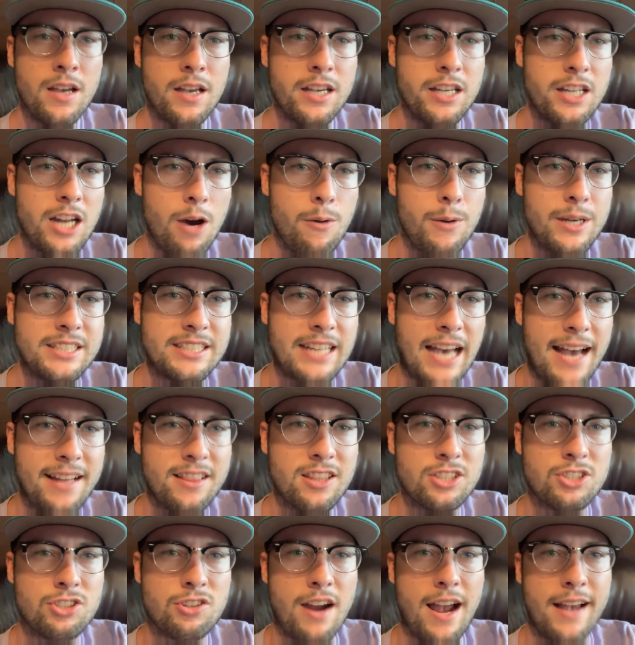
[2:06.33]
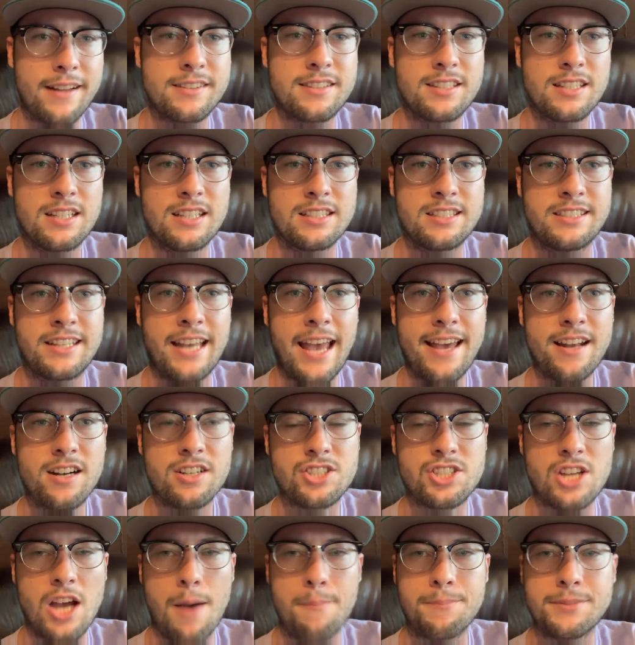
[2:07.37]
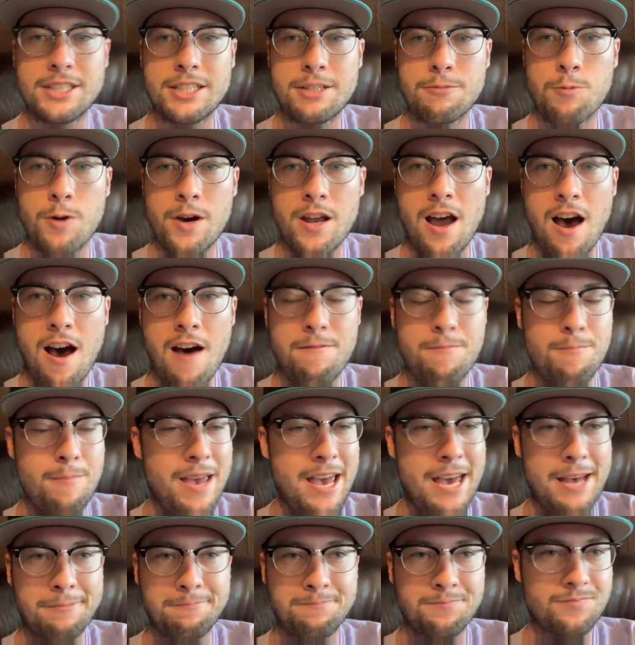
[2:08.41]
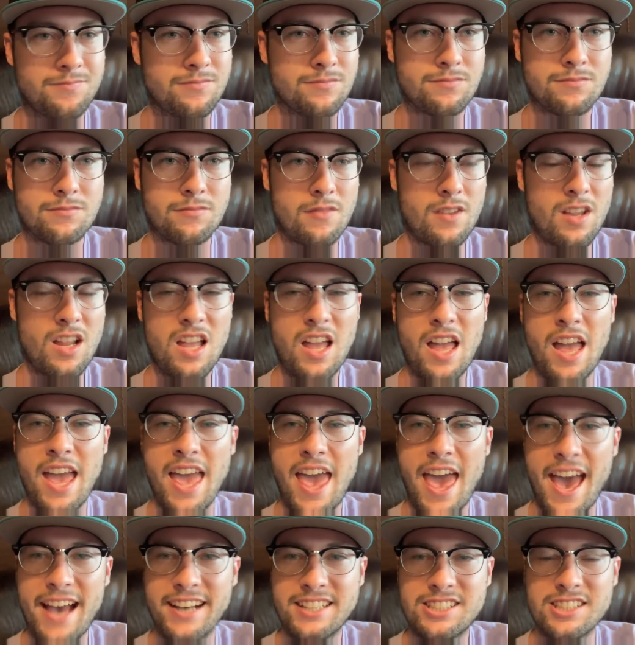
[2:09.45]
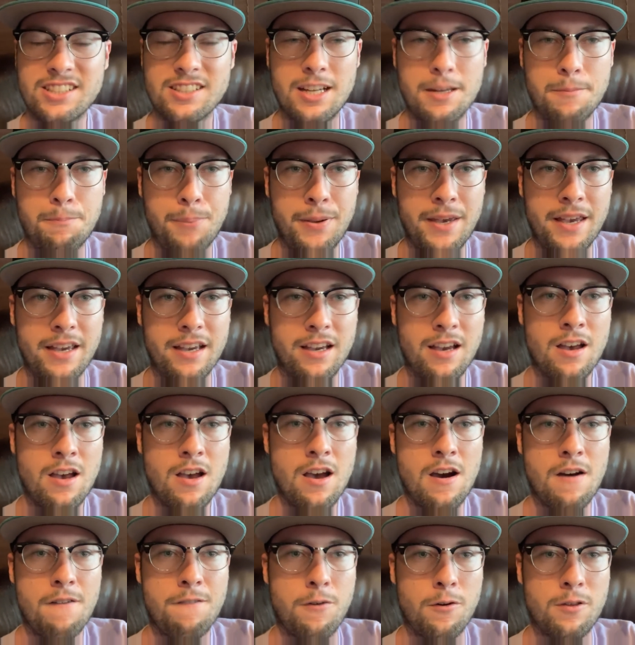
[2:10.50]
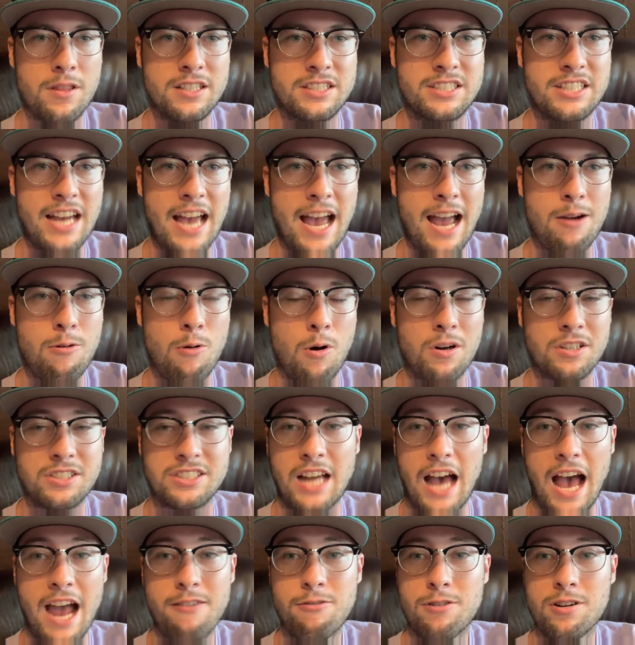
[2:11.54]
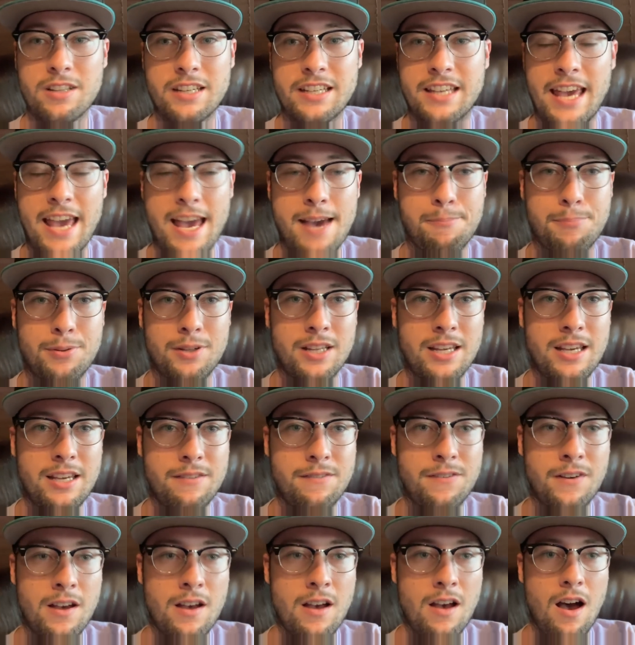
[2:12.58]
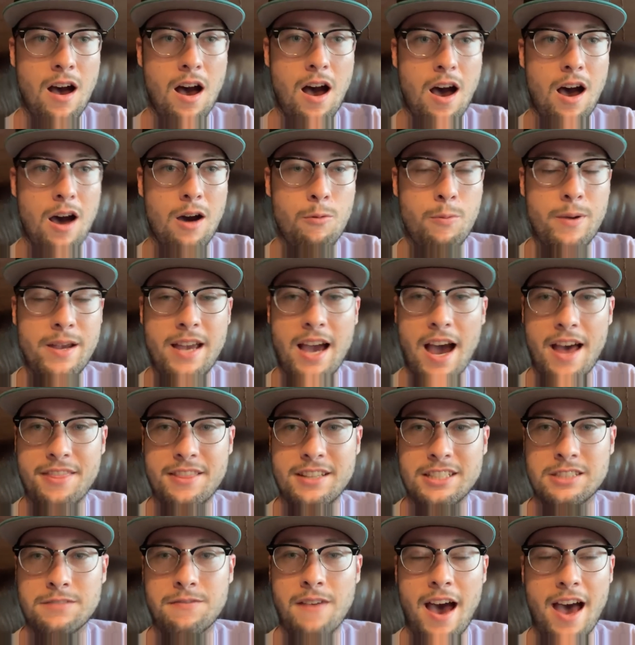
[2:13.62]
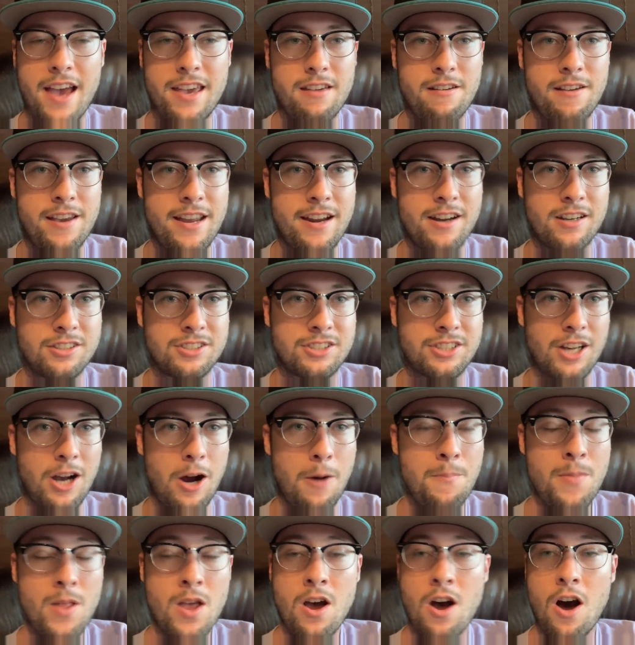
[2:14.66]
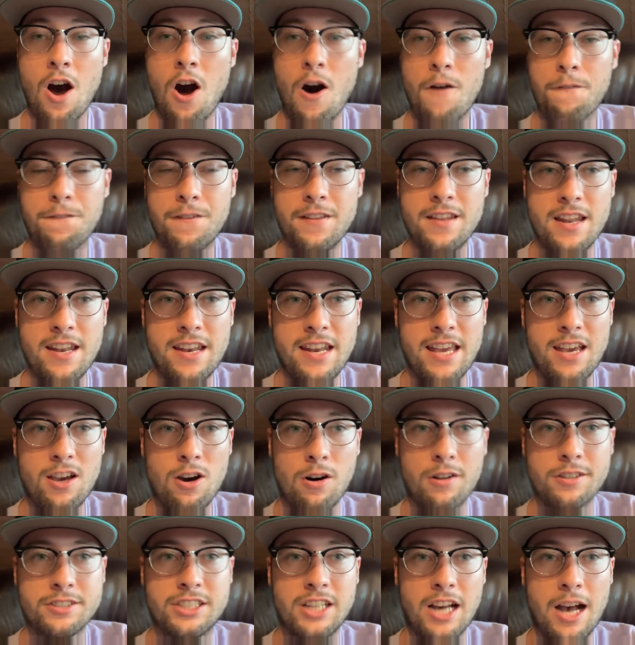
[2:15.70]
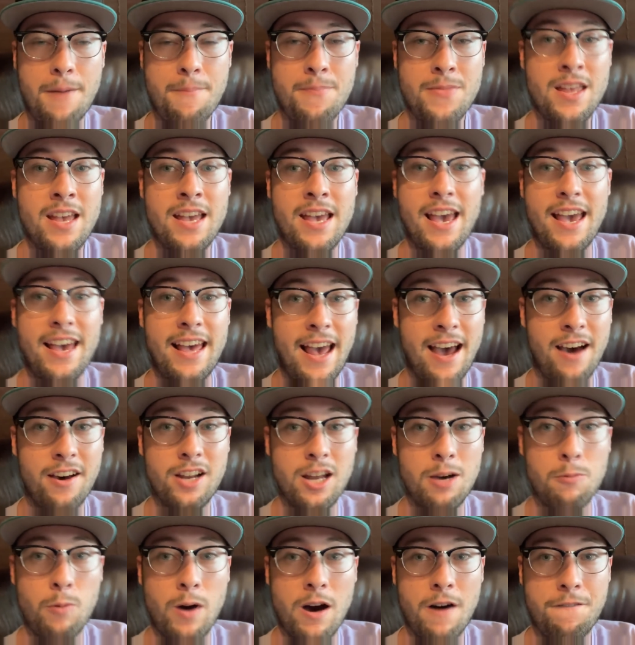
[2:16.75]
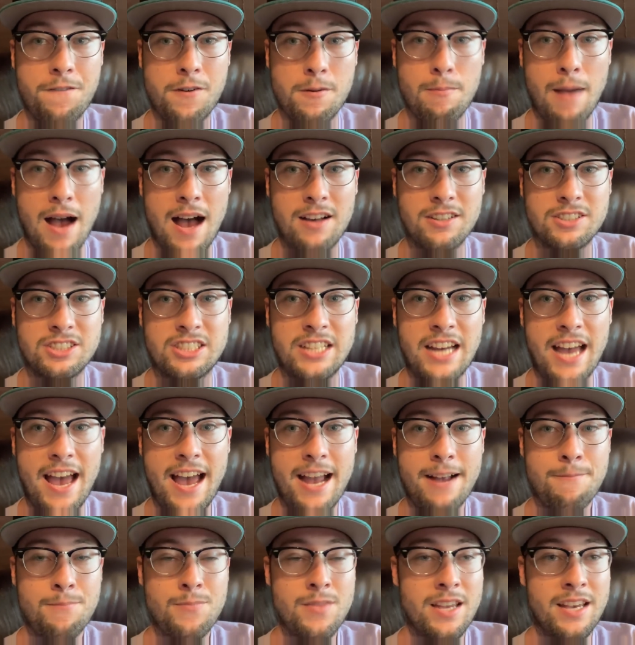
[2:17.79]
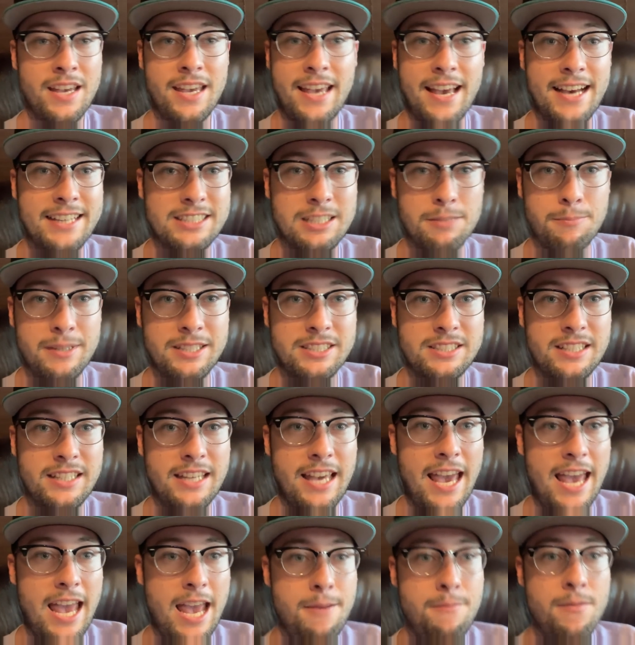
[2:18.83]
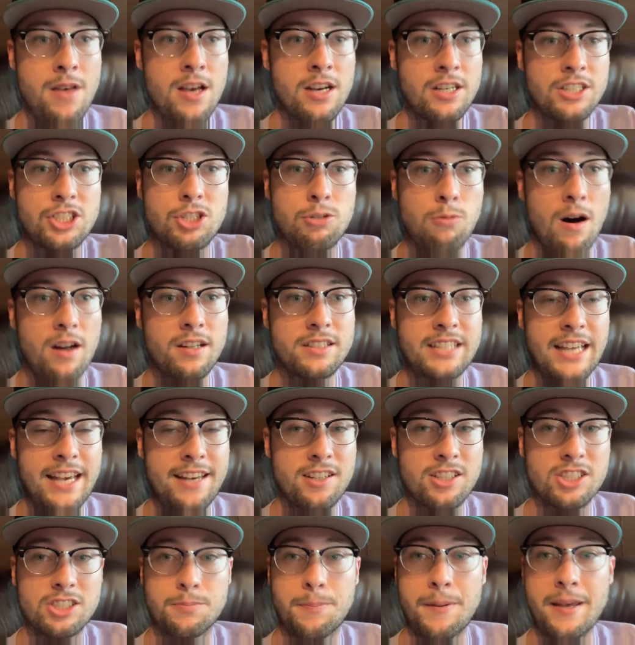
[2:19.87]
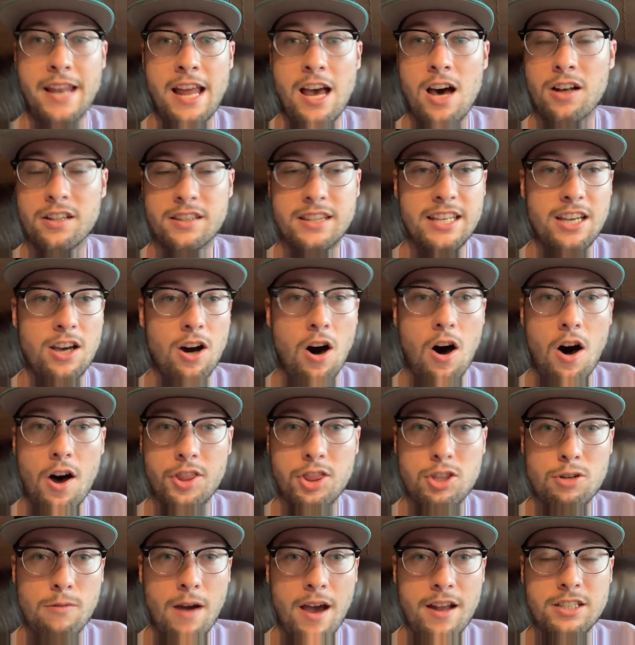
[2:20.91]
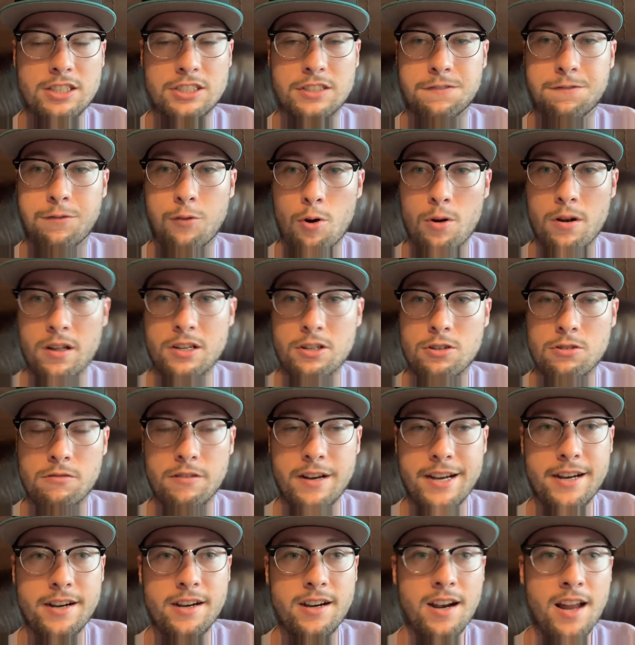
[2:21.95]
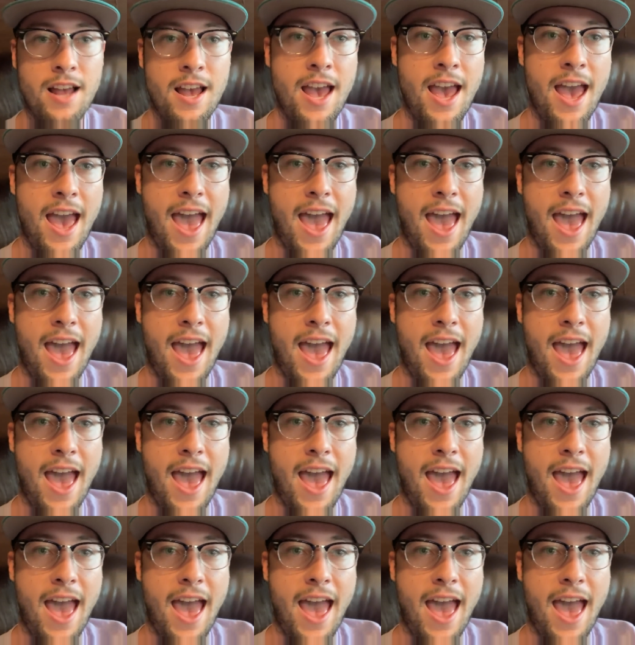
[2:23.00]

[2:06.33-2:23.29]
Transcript: You know, he's at the draft, did a gator chomp as he went off. Man, excellent pick for the Jaguars. I really can't believe uh, we got this value here. So hopefully the knee holds up. It held up well for Myles Jack. He hasn't missed a game. Jawaan Taylor's been healthy all throughout his Florida career.